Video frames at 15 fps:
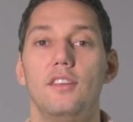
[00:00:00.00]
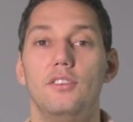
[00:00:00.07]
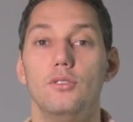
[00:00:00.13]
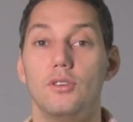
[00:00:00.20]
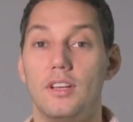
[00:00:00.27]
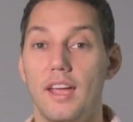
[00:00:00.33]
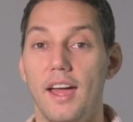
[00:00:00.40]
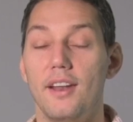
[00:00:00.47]

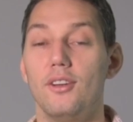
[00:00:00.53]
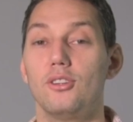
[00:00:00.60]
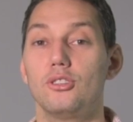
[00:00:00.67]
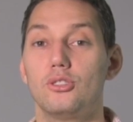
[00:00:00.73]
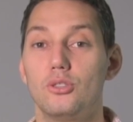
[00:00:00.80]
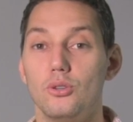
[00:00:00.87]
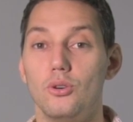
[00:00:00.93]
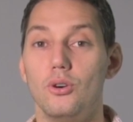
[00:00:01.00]
you
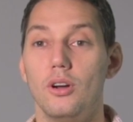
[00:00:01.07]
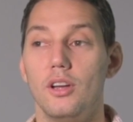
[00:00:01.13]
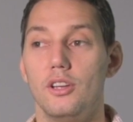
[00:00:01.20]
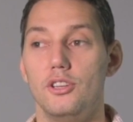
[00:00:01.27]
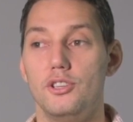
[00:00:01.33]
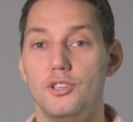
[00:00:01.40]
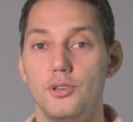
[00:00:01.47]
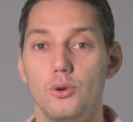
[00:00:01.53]
cannot do
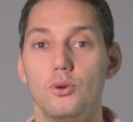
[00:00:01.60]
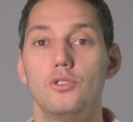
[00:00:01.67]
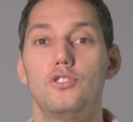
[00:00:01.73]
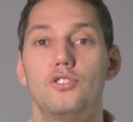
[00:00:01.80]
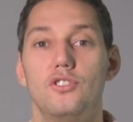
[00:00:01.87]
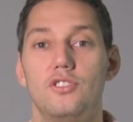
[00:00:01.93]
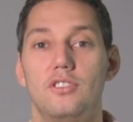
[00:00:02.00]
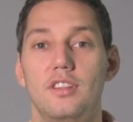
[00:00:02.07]

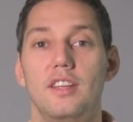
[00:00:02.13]
huge